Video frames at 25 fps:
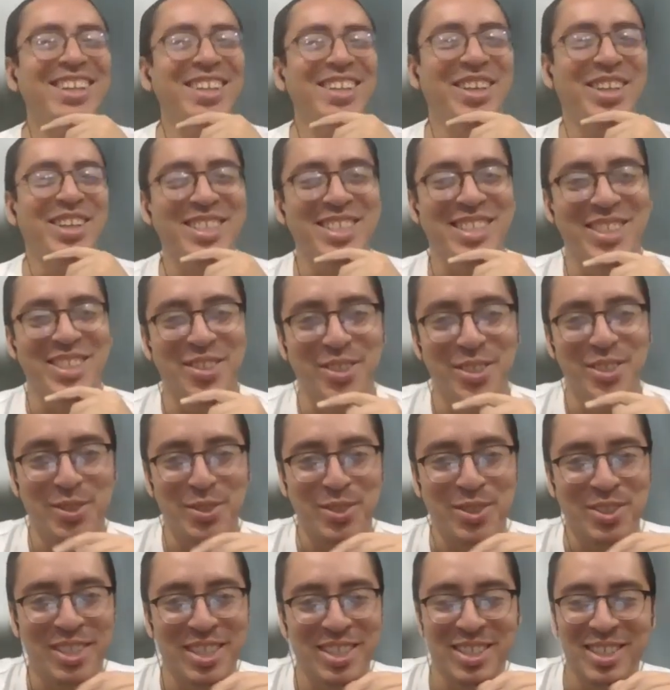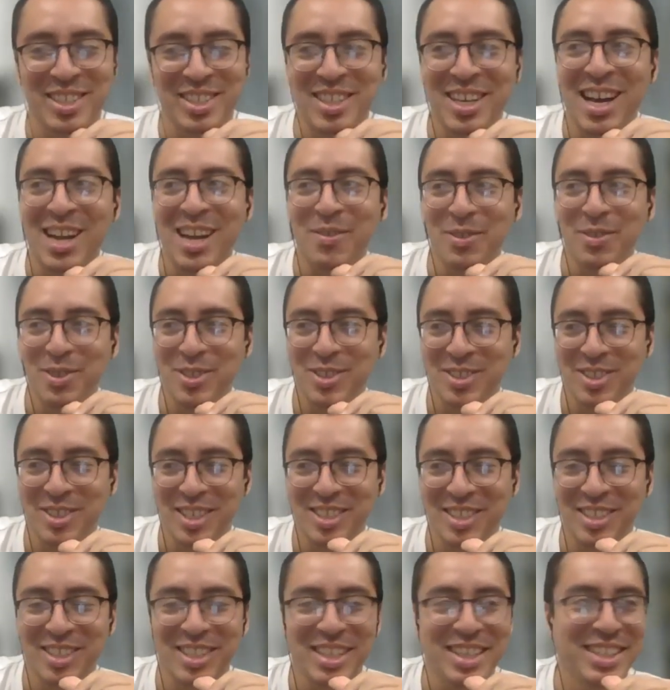you can still do 69 when you're
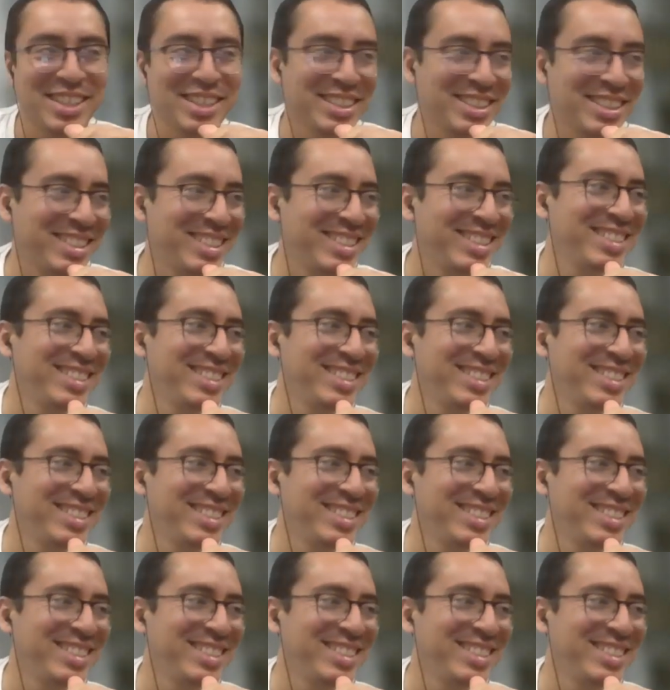69.